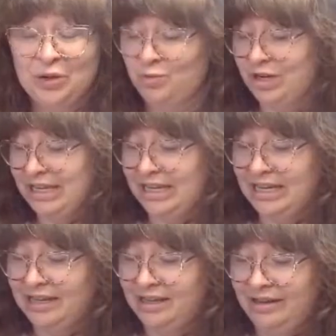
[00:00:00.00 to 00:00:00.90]

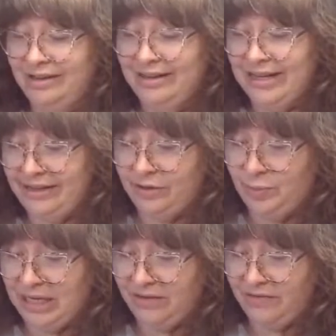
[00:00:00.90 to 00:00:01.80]
Really like little
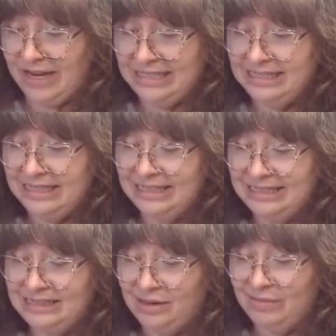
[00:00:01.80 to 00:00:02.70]
picket
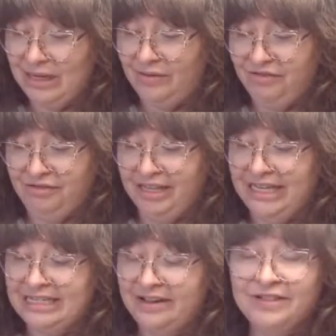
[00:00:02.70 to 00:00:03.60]
fences can be
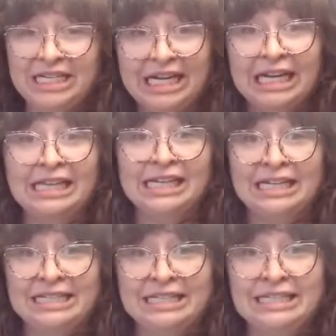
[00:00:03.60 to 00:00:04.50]
really tough to like get the
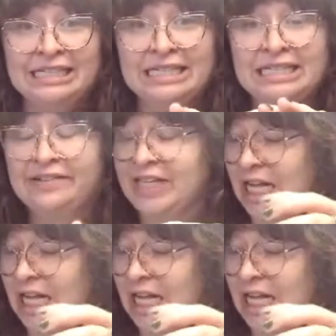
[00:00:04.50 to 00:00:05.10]
consistency of the